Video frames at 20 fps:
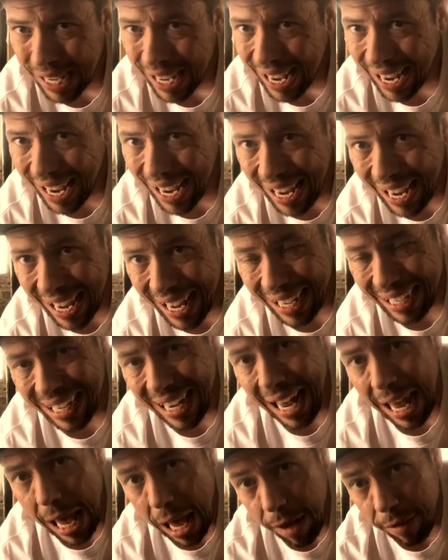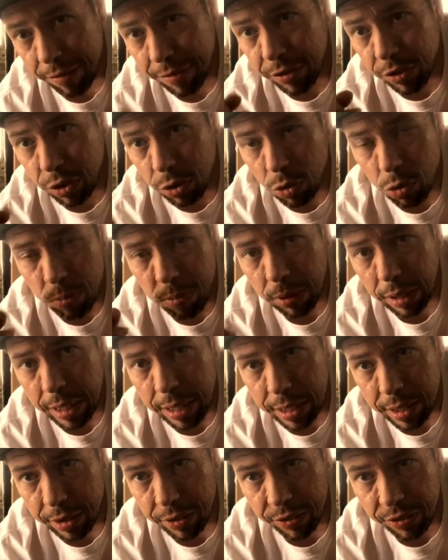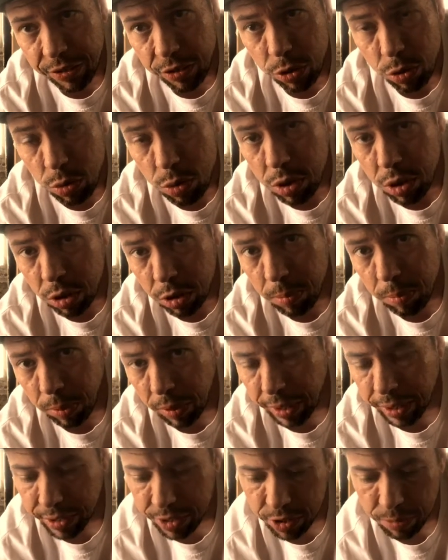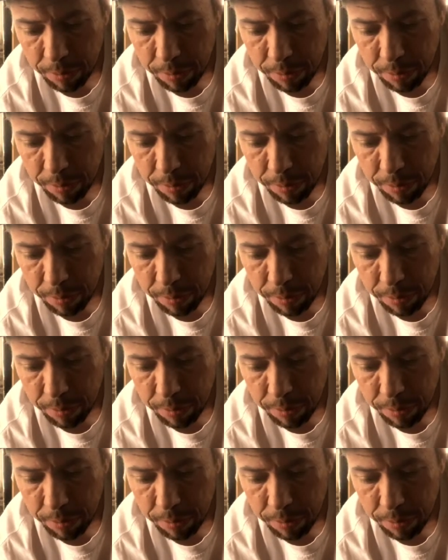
and have two blades, two good blades.